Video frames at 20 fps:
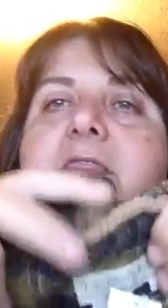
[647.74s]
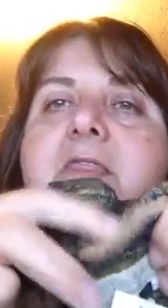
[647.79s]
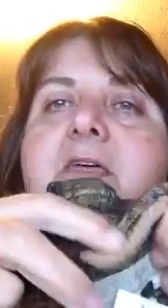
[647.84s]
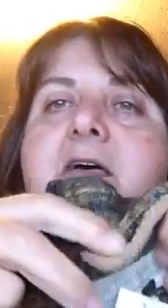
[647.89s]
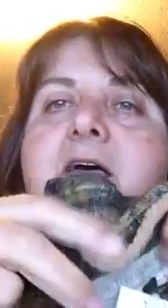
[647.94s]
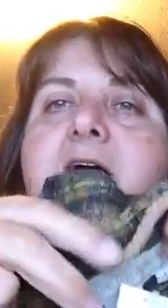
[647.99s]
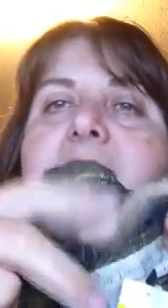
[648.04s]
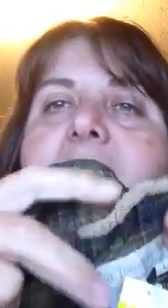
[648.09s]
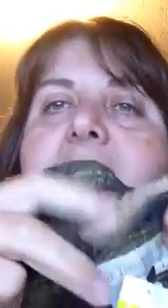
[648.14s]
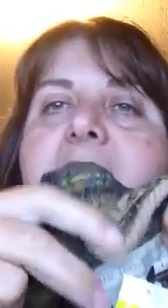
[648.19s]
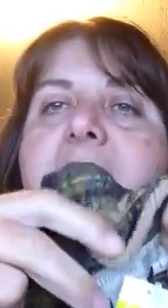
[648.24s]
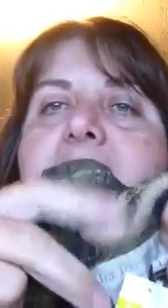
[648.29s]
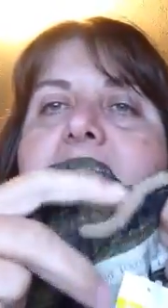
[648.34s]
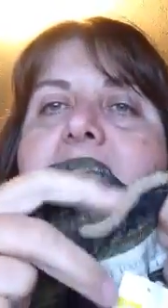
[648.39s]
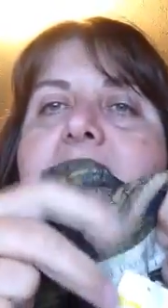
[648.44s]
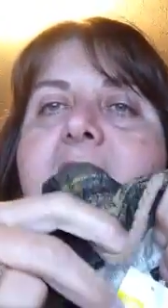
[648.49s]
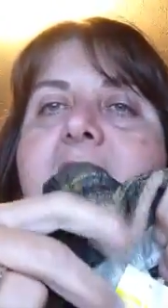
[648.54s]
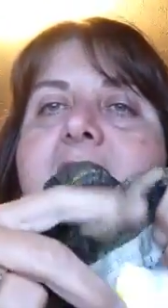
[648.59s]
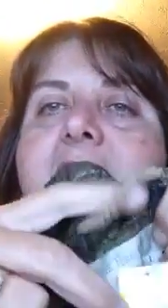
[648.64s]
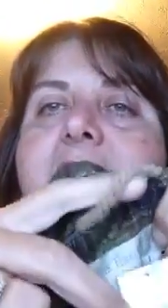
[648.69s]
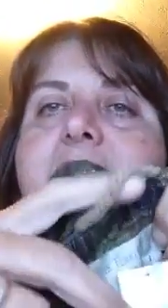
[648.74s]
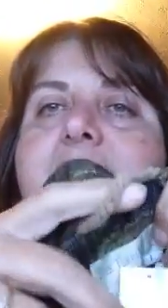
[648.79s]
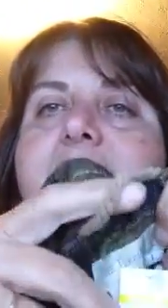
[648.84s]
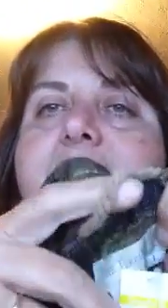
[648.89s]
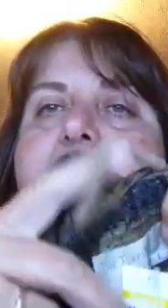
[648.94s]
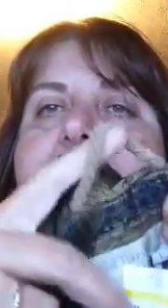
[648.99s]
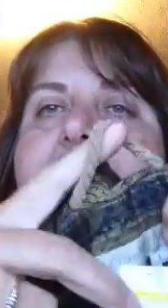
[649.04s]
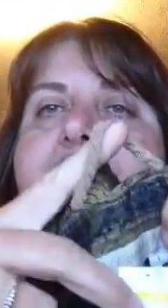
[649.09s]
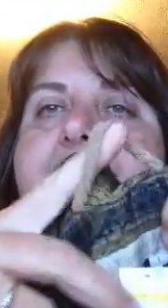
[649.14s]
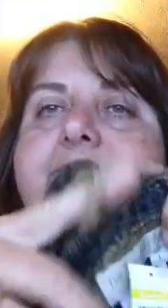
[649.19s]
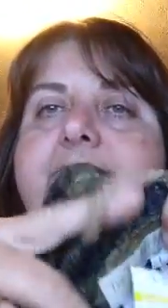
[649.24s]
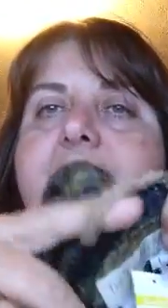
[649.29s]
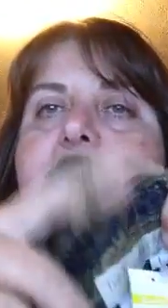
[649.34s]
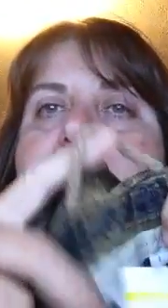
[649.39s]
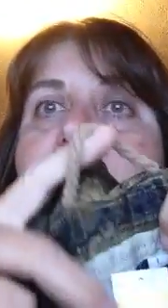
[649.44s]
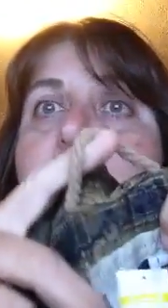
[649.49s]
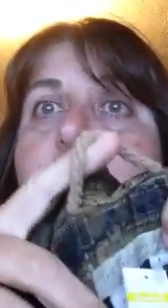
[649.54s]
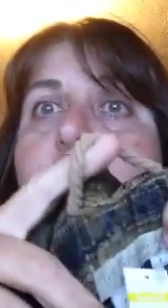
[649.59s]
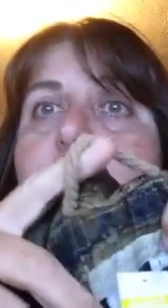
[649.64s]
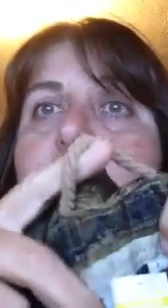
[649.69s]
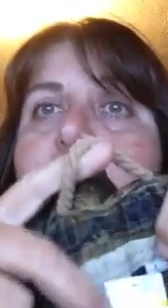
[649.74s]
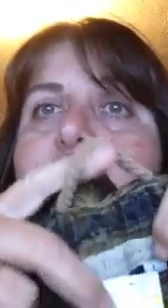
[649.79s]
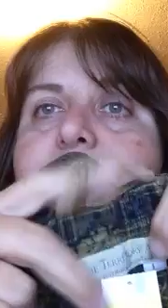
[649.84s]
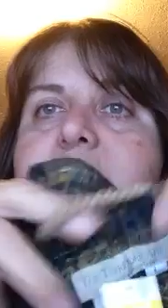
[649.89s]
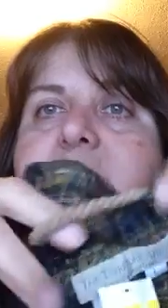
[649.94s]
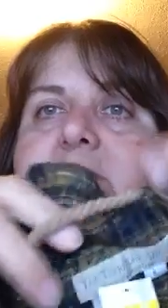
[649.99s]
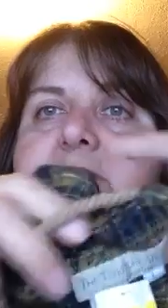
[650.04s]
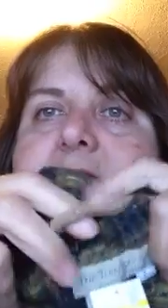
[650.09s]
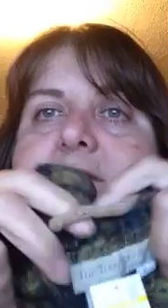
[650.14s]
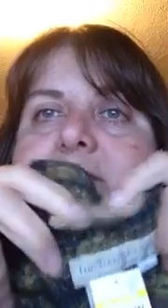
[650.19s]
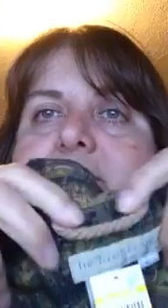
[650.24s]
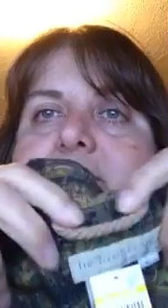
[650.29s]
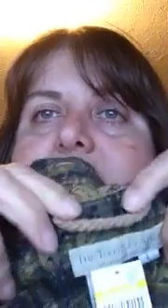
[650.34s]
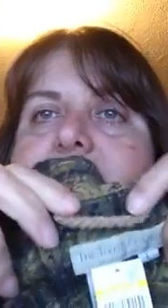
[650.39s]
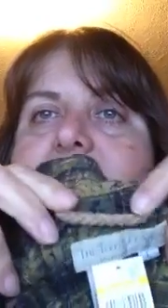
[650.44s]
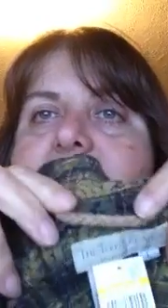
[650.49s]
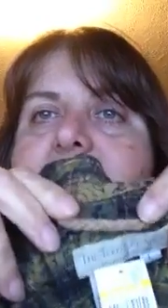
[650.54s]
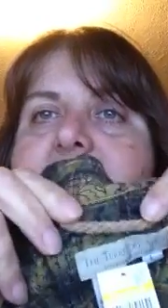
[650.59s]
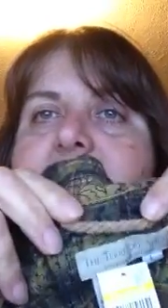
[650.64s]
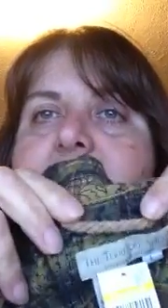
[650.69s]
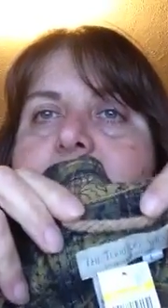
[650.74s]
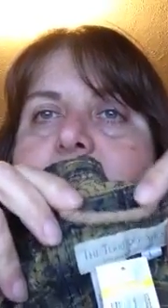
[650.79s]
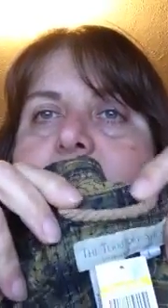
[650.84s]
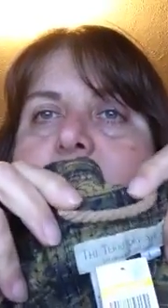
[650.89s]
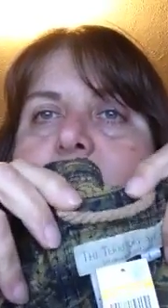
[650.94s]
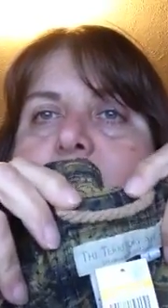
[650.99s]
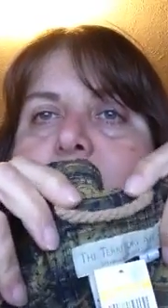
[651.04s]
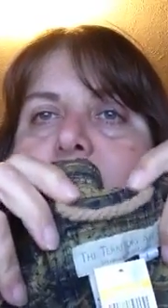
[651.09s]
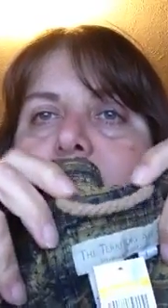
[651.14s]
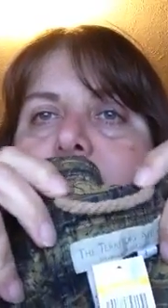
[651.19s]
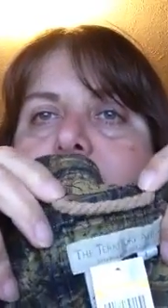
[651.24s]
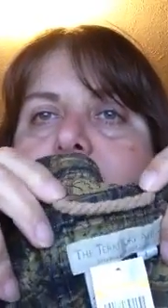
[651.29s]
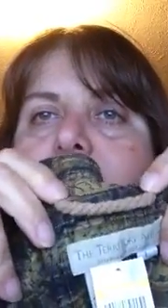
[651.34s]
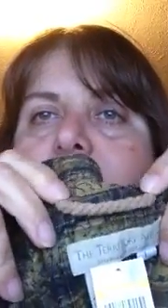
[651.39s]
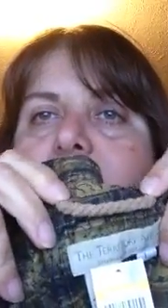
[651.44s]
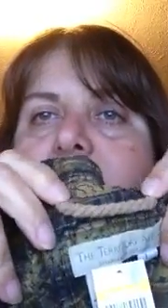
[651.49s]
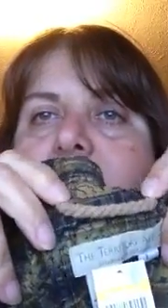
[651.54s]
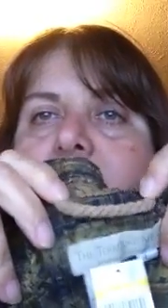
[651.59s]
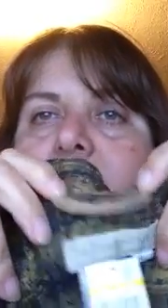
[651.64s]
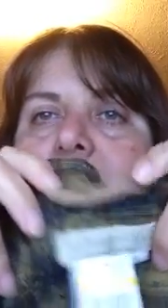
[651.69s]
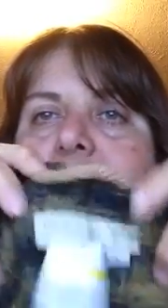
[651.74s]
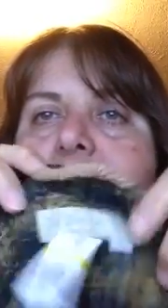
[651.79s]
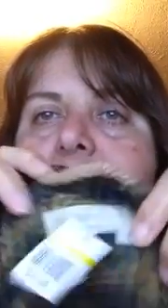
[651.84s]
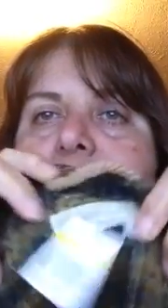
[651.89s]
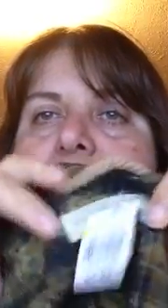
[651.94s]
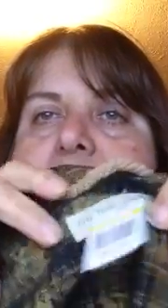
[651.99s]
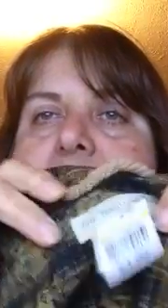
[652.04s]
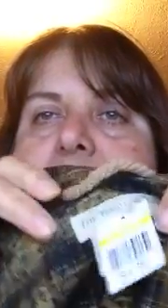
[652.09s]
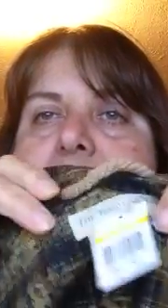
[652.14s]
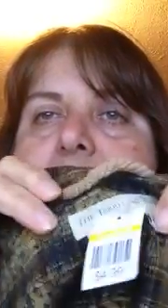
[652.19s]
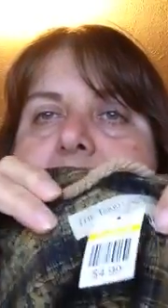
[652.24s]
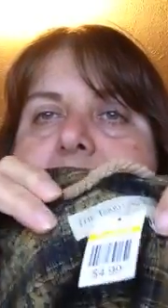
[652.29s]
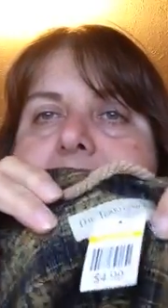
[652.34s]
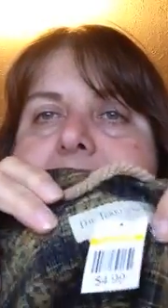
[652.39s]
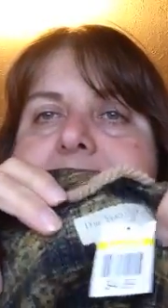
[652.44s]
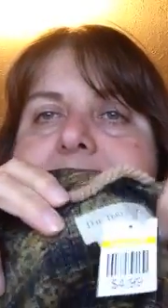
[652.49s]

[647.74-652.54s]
The hang loop is kind of a rope looking thing.